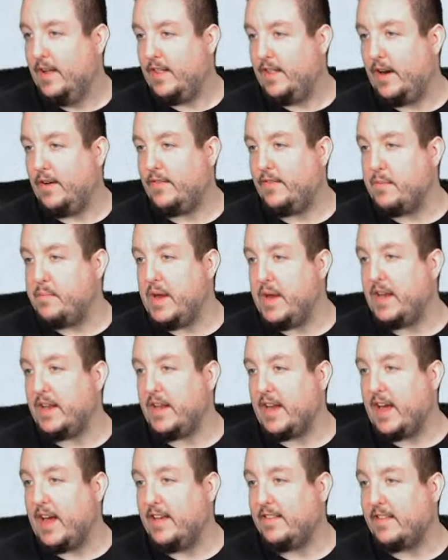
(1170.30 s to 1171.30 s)
There's the bin,
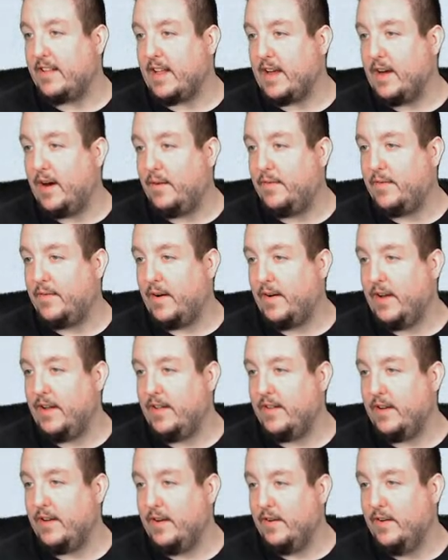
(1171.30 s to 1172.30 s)
guys, that they all fall
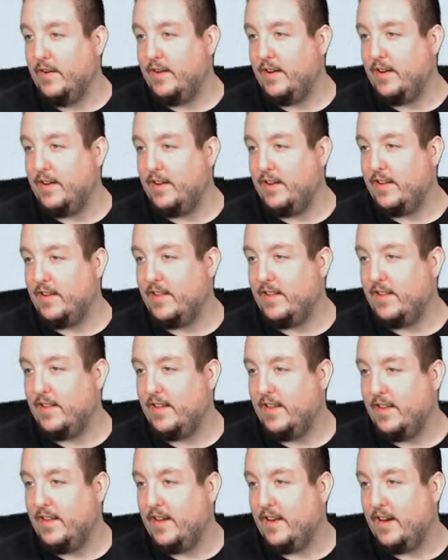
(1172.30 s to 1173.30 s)
into.
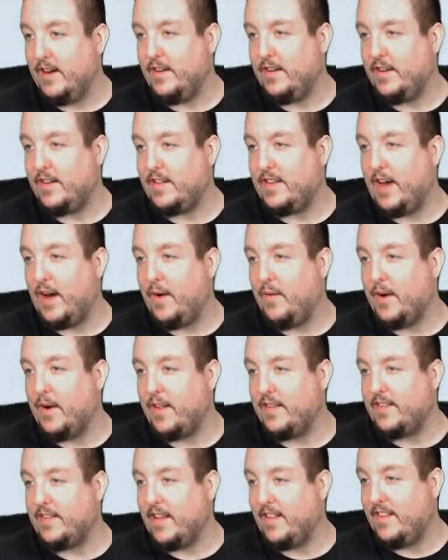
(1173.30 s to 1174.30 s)
And you can tell where the
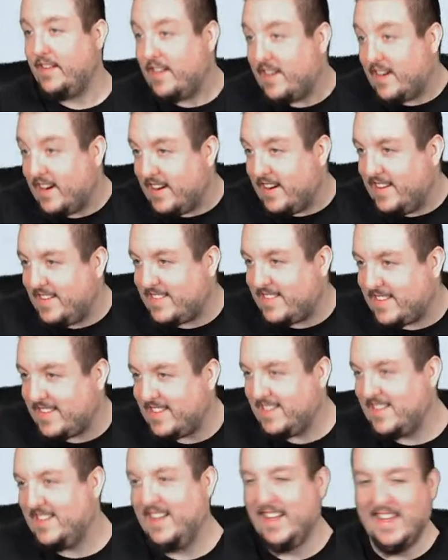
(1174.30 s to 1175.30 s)
sensor is
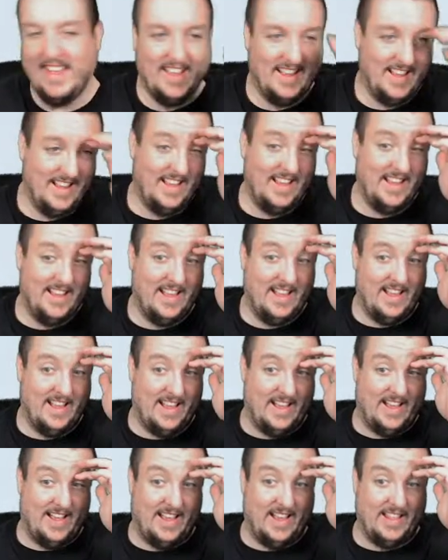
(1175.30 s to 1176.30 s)

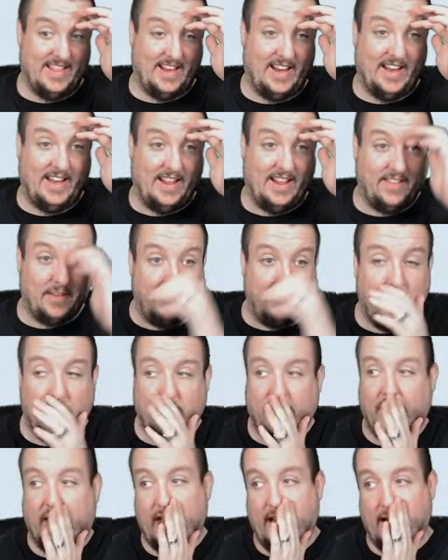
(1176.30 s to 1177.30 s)
think he needs to move the
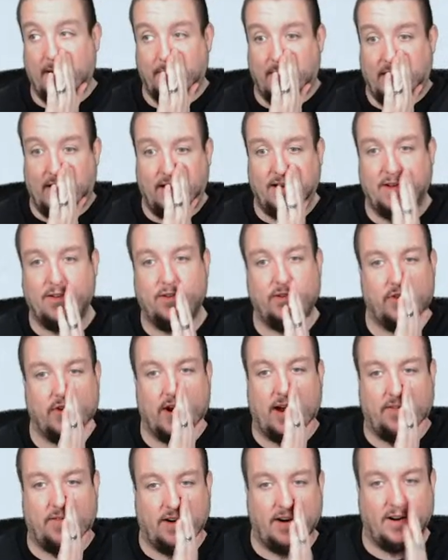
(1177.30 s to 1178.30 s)
camera.
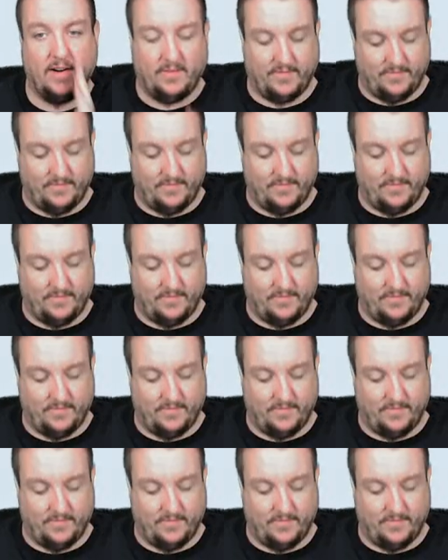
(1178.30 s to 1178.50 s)
Trevor?